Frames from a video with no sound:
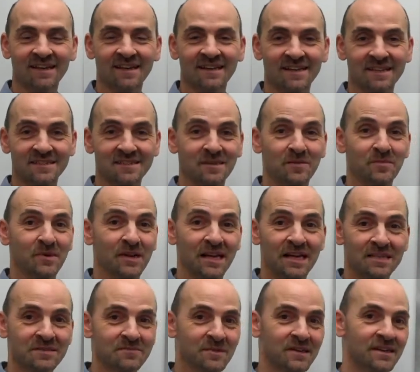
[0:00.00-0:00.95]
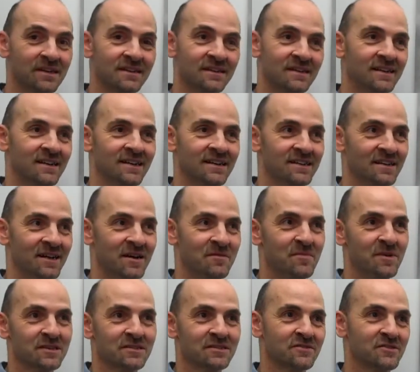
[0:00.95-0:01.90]
Because somebody asked me, I
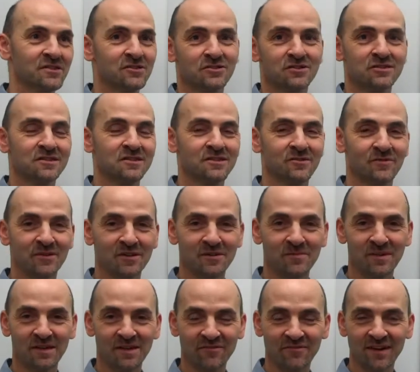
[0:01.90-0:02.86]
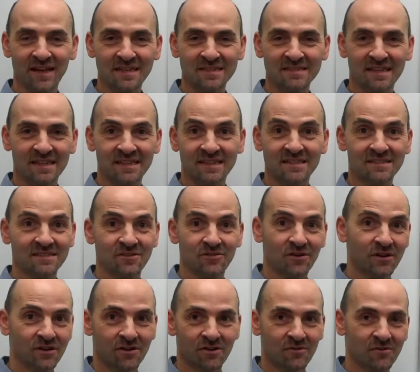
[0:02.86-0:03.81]
mentioned you should just do intermittent fasting, and they said, oh,
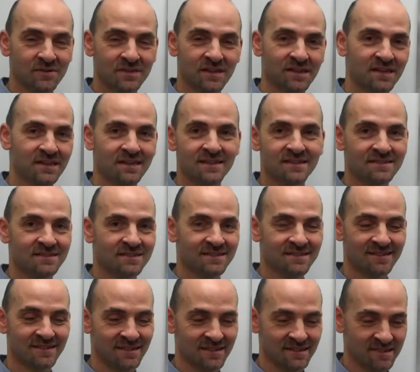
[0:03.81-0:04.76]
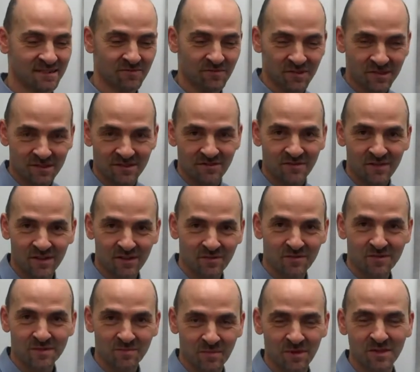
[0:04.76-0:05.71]
I don't know what that is. And I said, well, the video
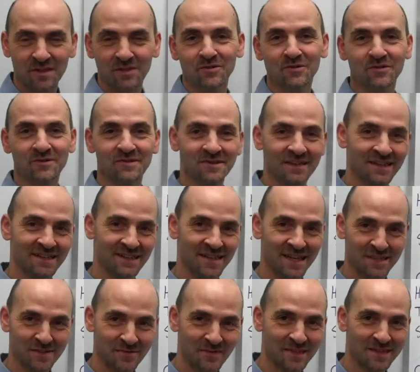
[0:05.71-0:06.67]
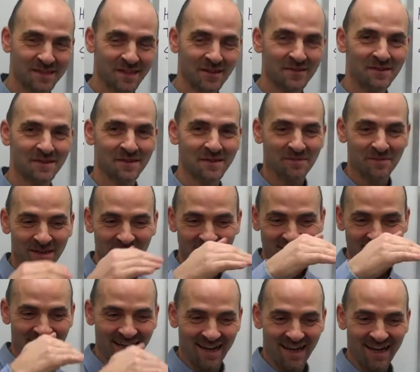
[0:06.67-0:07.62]
was below last week's health tip.
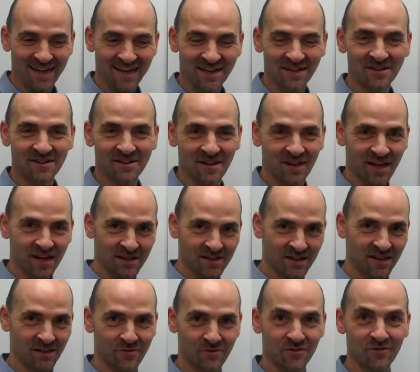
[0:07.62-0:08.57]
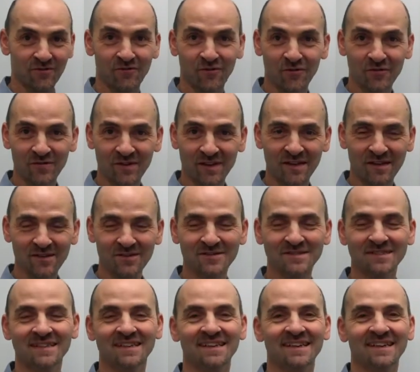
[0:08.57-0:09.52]
I had like 3 or 4
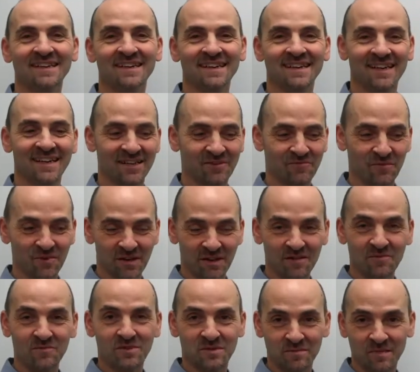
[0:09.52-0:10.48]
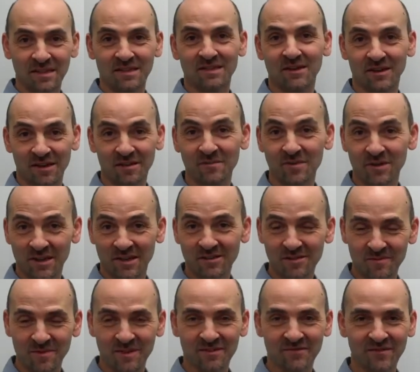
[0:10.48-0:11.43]
videos, and one of them was me talking about
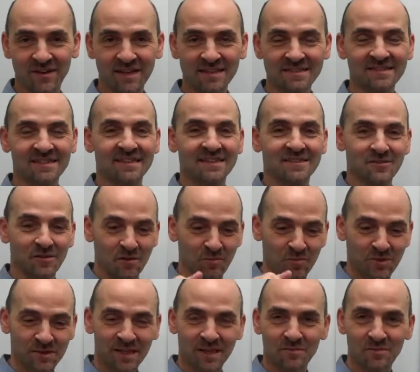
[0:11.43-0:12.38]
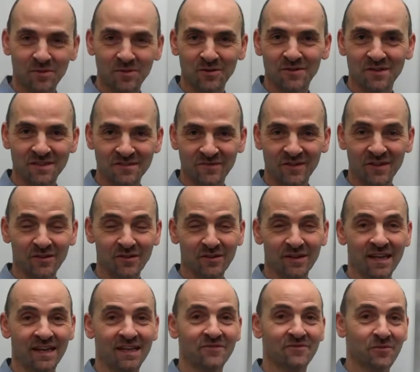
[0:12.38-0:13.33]
intermittent fasting. So I'll put that below this video
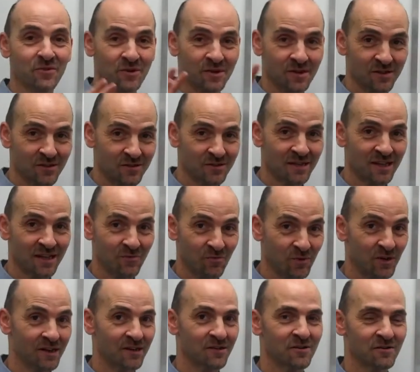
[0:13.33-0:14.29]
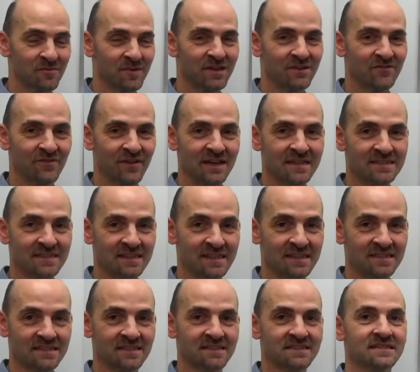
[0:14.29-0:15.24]
again if you want to understand what intermittent fasting
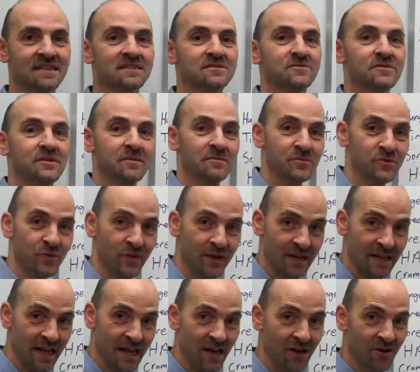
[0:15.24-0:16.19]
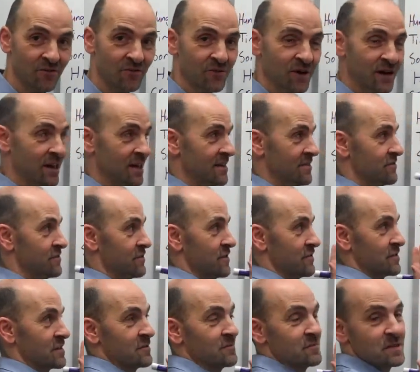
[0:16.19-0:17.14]
is, because that's what I'm doing now.
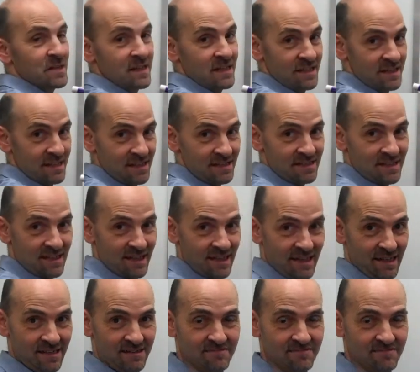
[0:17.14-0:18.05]
I've completed this again.